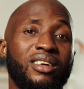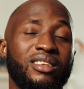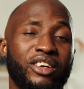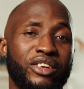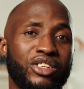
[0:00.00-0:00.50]

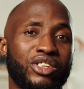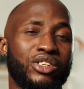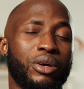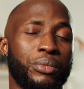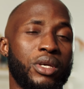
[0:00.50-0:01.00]
there is
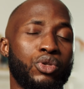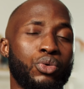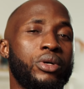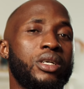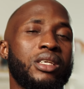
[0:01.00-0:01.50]
something
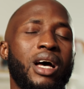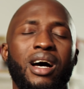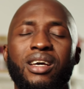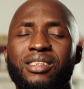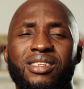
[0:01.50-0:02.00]
to it.
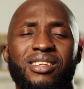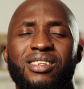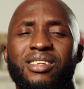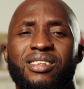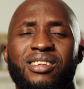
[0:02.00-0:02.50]

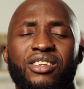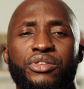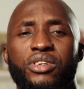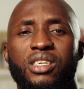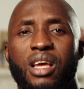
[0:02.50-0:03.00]
It's
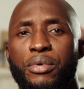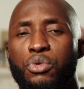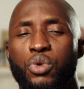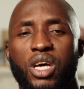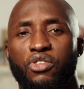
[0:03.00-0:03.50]
crazy. I
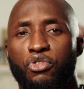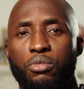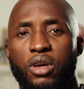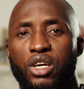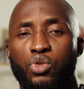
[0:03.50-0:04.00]
mean, we as
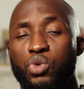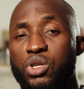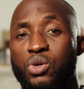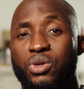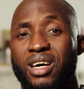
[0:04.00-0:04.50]
filmmakers, we
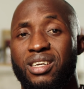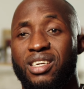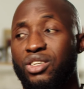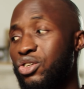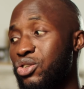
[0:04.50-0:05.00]
know that
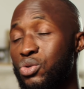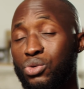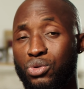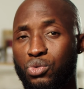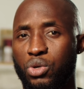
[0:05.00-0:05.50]
these are just
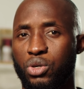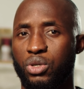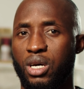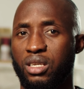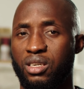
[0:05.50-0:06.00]
tools. We
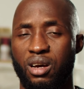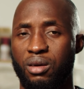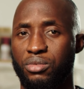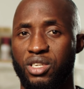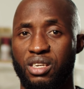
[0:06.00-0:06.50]
know that
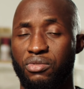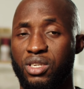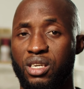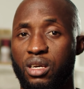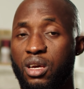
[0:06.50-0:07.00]

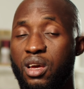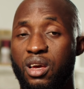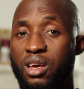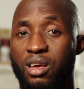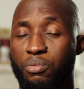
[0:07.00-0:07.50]
C70
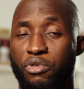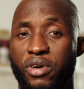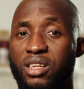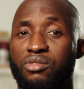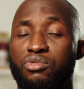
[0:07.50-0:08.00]

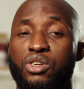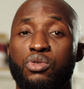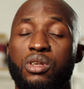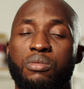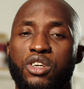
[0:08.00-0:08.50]
provides a really
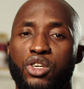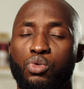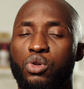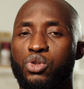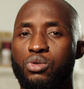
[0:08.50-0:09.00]
good image
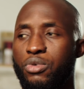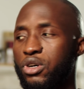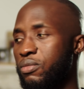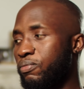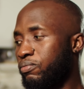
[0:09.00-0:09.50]
as well too,
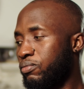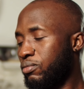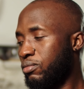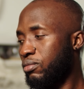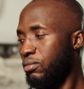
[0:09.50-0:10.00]
but
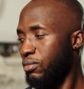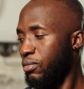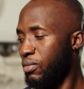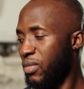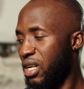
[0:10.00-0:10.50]

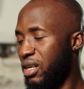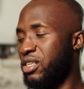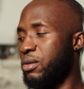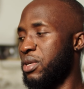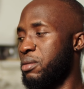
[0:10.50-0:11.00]

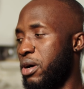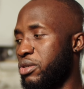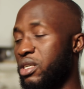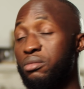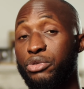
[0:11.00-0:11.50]
there's something
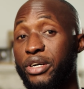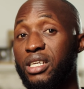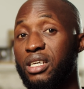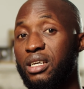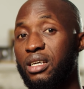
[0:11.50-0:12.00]
about the name
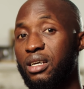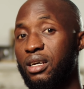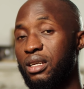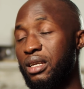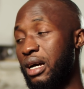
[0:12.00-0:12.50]
red
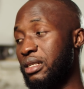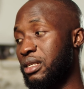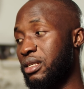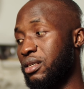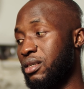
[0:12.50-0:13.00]
that
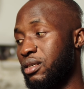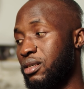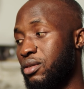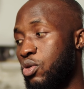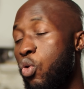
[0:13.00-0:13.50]

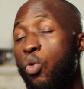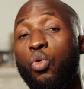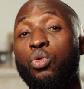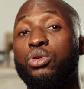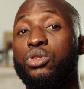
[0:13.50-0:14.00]

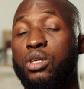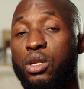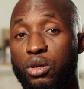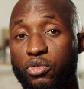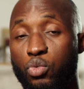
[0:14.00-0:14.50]
holds a
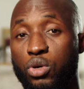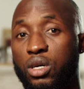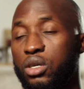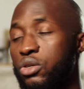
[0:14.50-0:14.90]
lot of water,